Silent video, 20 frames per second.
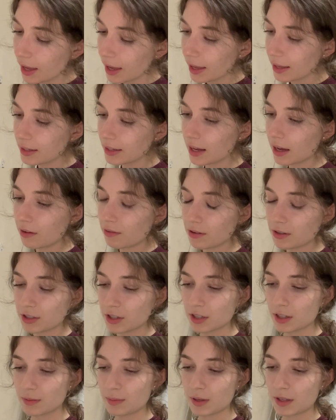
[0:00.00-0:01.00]
And now I'll
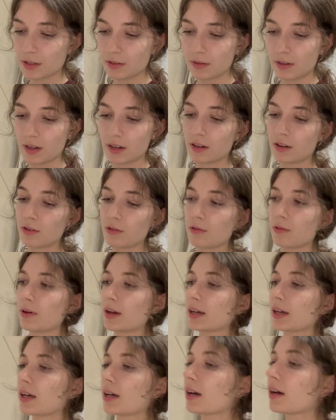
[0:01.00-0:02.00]
just be doing a
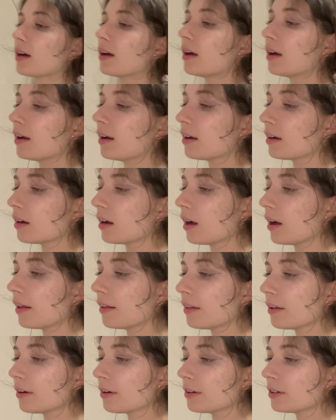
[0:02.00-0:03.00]
quick
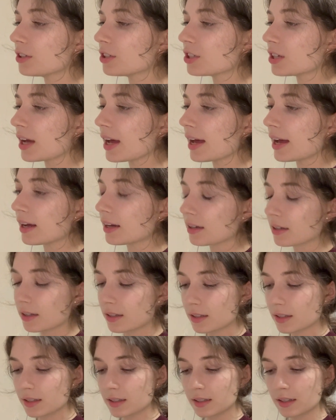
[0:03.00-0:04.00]
color check.
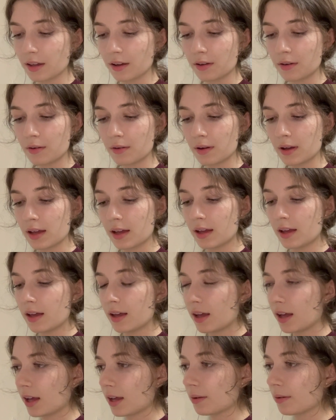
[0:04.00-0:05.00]
So
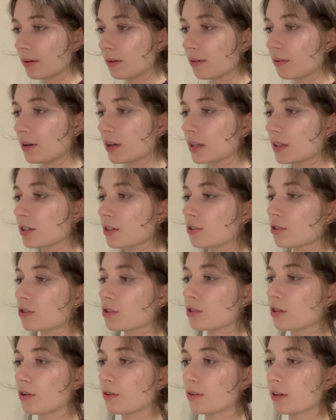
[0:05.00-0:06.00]
I'm going to
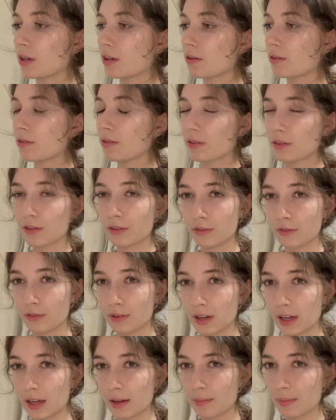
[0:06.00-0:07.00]
show you
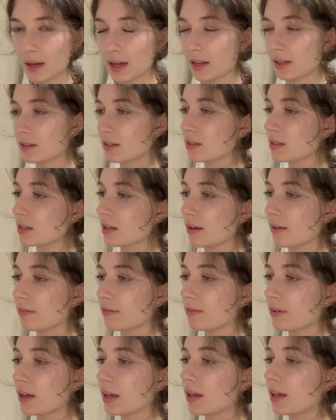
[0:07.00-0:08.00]
three pens of
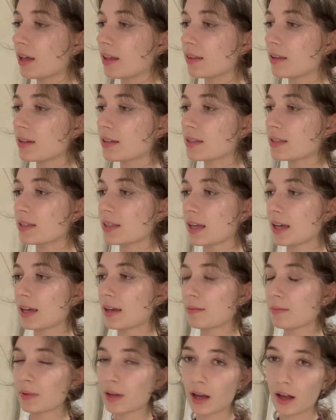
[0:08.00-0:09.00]
the
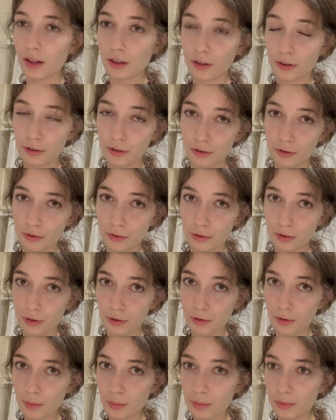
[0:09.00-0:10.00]
same color
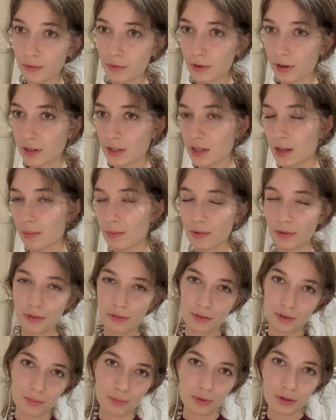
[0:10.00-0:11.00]
group. For example,
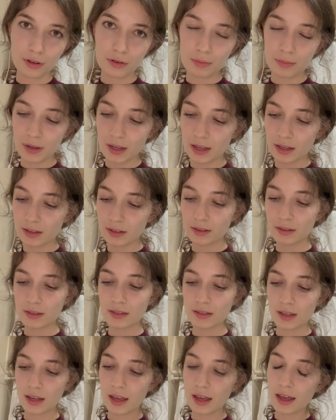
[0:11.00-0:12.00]
three blue
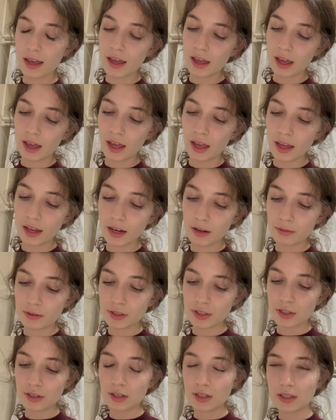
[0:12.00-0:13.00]
pens. And I
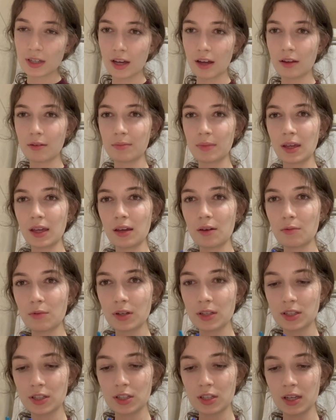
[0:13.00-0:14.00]
want you to tell me
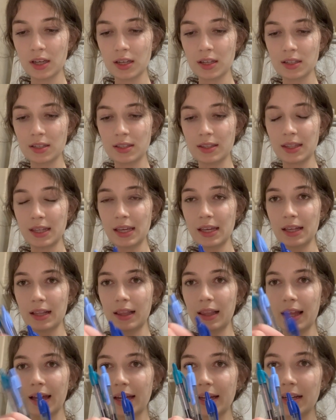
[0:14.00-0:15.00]
which is the
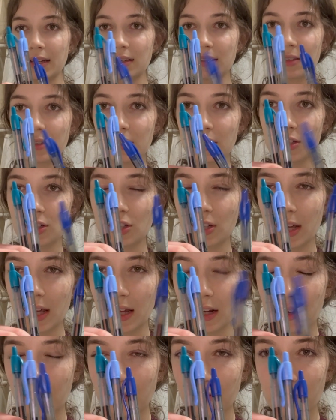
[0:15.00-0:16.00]
lightest
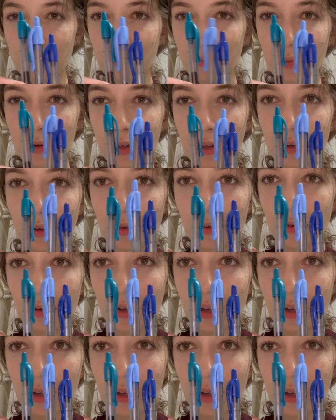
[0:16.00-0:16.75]
shade of blue.